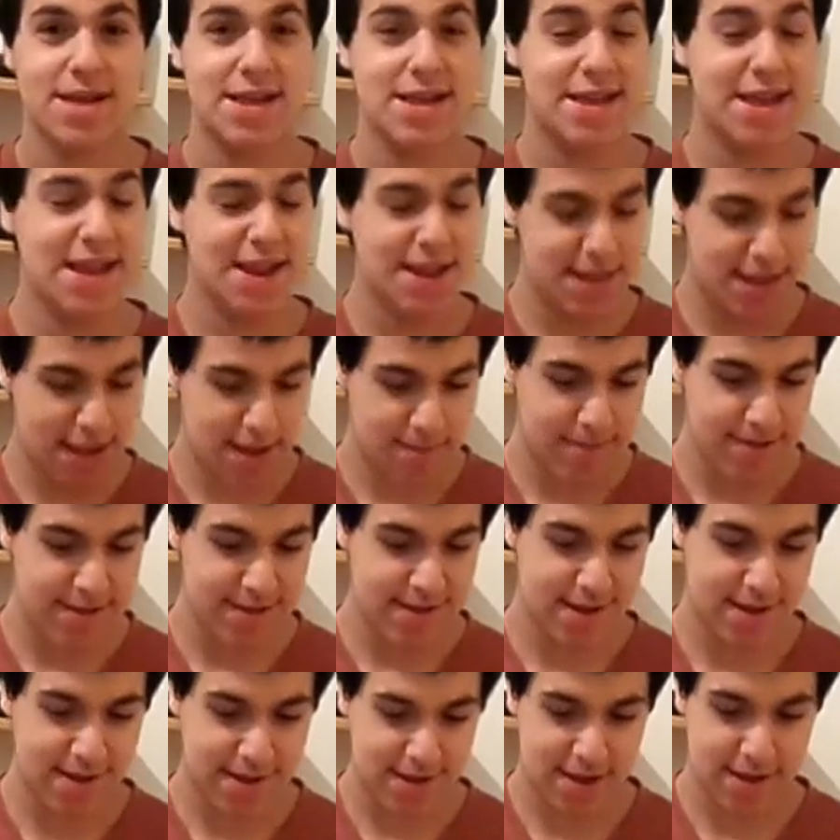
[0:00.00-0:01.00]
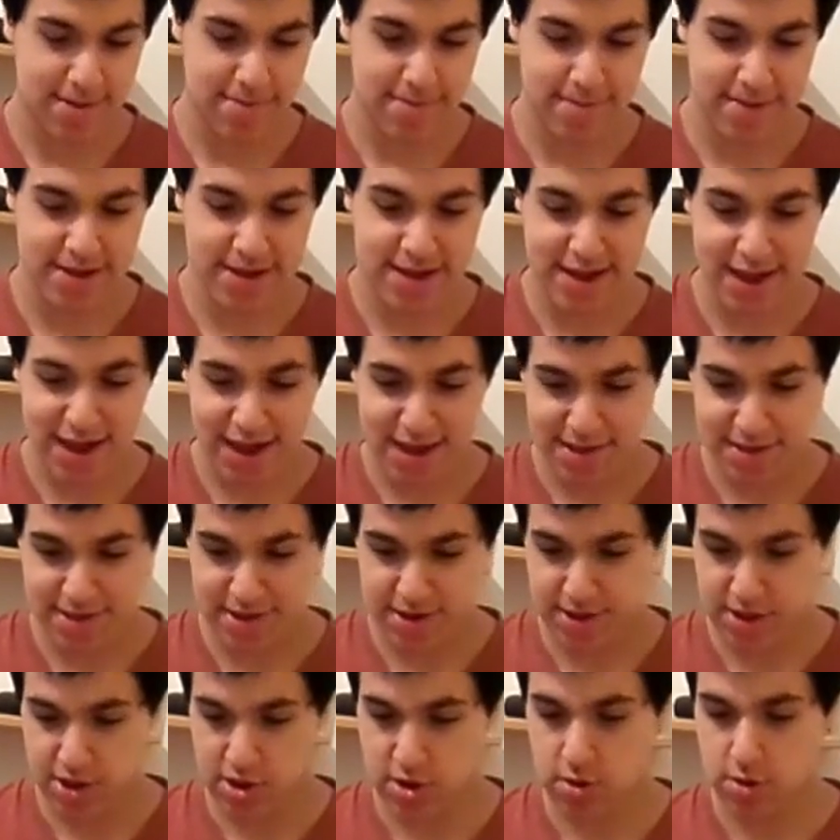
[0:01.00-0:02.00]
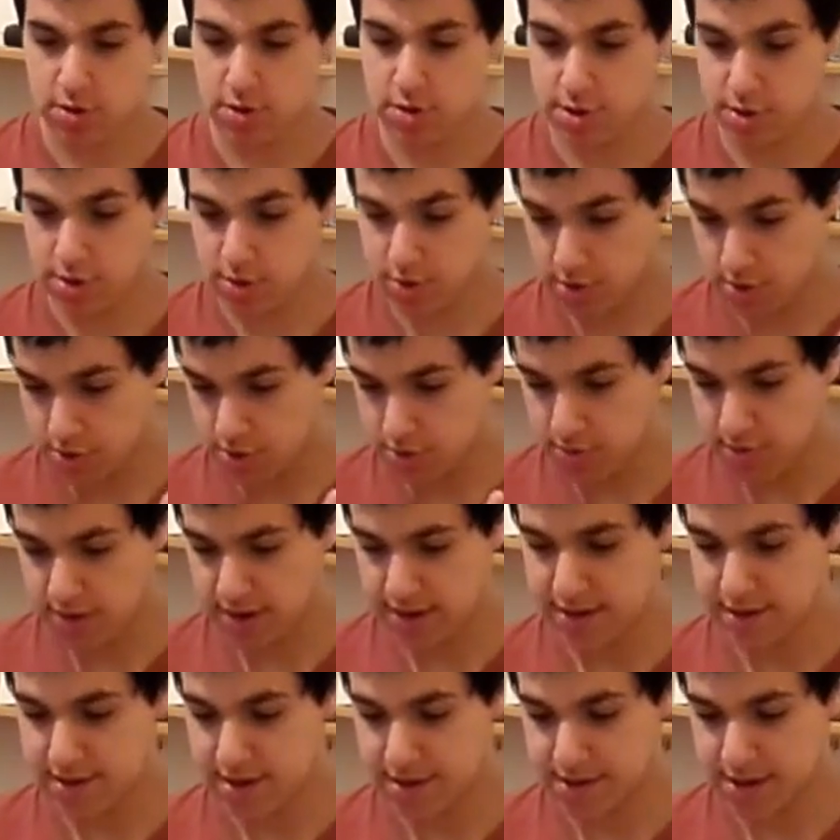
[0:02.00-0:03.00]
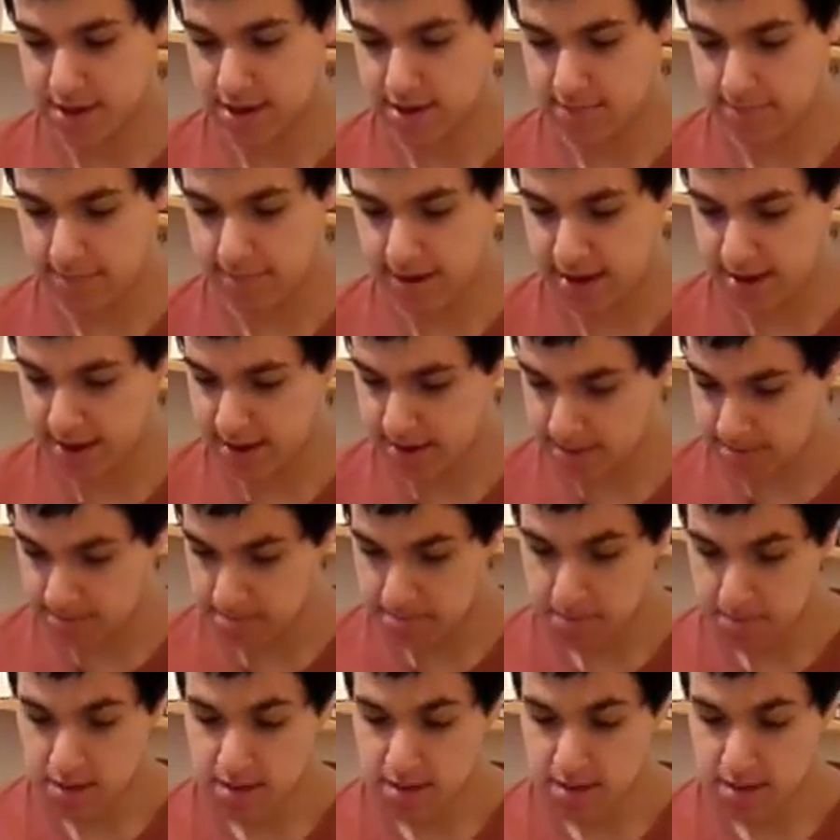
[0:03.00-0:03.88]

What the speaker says: Gintama is awesome, Great Teacher Onizuka is awesome, and